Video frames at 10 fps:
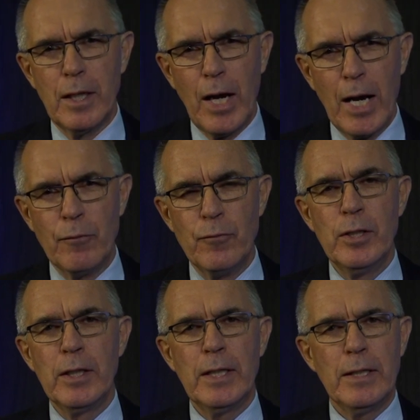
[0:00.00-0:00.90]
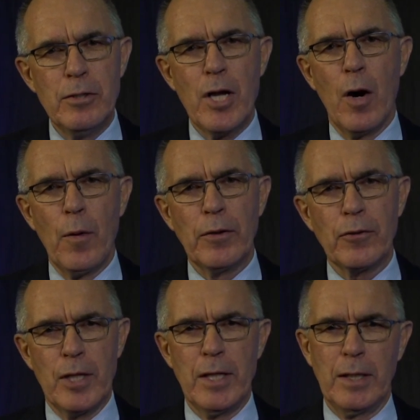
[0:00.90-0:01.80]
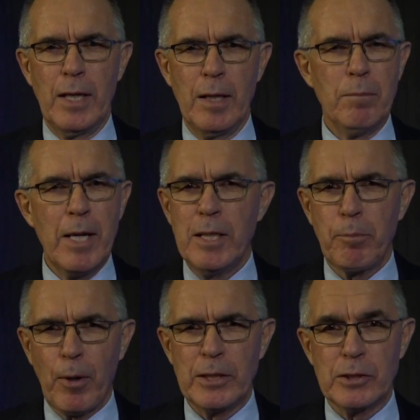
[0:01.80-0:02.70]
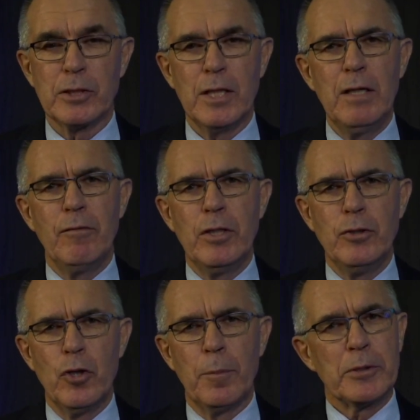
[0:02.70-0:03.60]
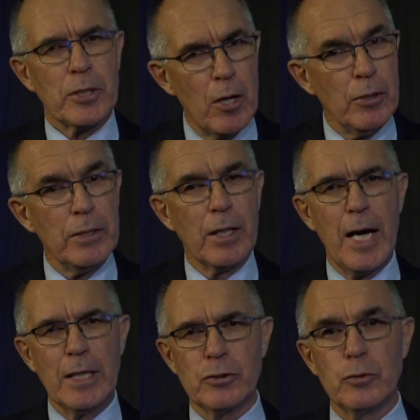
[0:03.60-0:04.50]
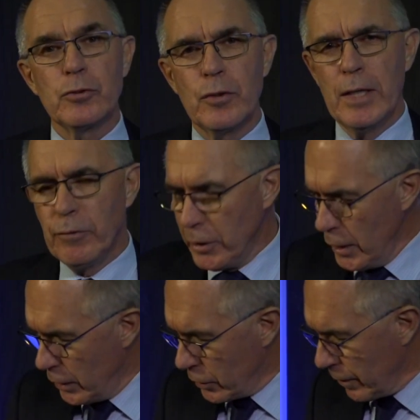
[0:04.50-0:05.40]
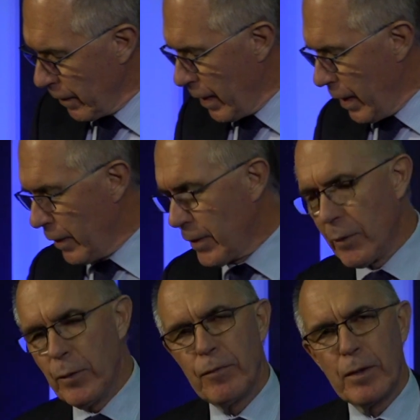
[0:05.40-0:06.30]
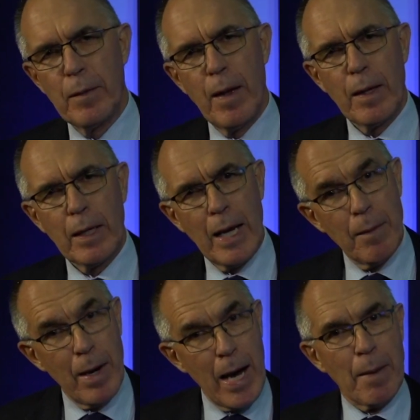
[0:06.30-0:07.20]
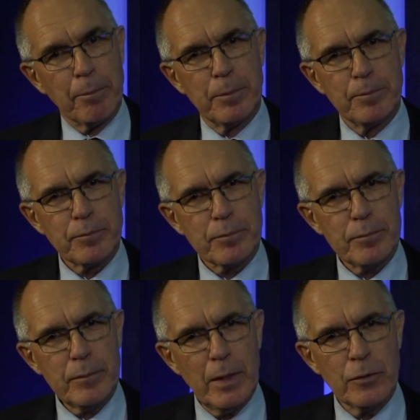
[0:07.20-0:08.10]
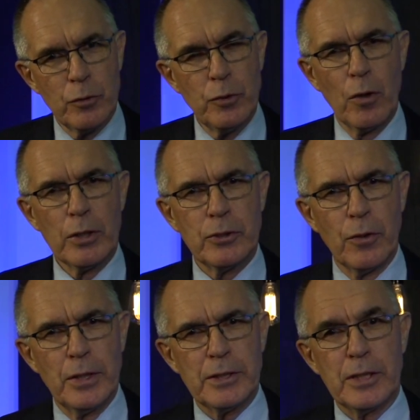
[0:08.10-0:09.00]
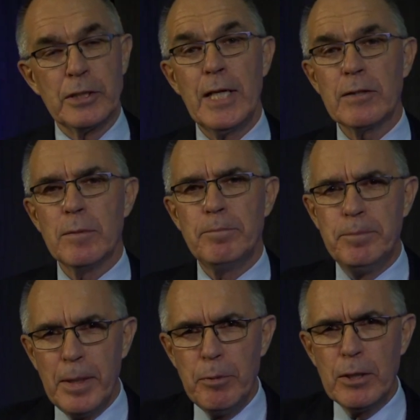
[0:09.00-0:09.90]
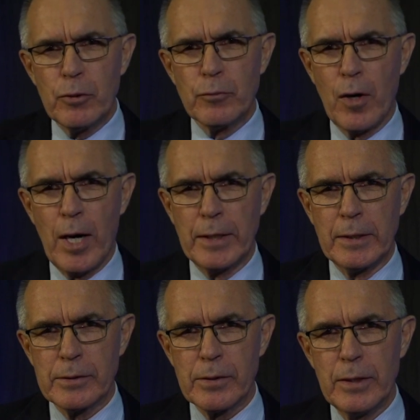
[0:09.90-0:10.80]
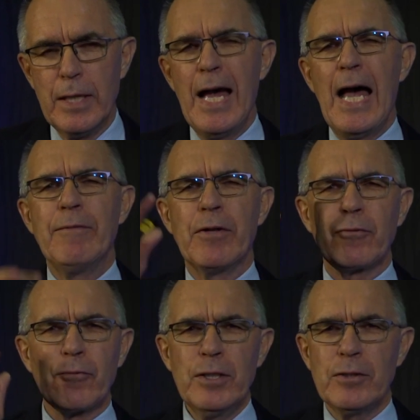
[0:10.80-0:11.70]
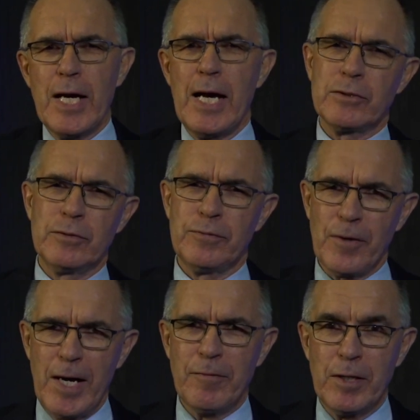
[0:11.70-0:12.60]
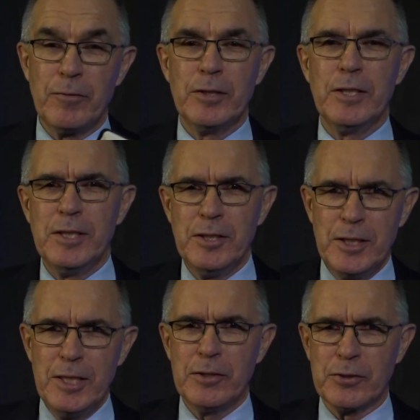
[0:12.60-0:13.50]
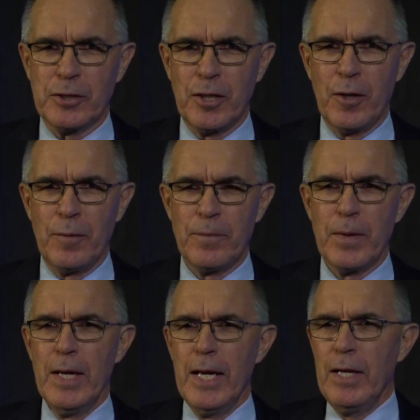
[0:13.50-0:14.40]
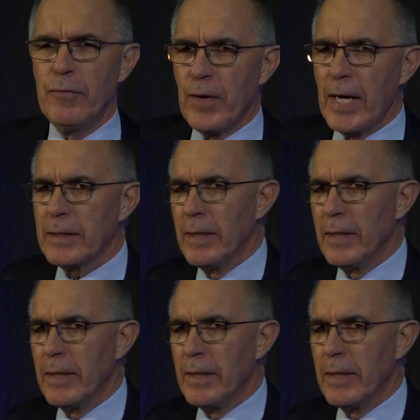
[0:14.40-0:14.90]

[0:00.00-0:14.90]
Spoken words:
a really known thing in many places, even in Europe. It's only the last 200 or 300 years that we've come up to knowledge on these things. Yet the biblical writings have it 3,500 years ago. In fact,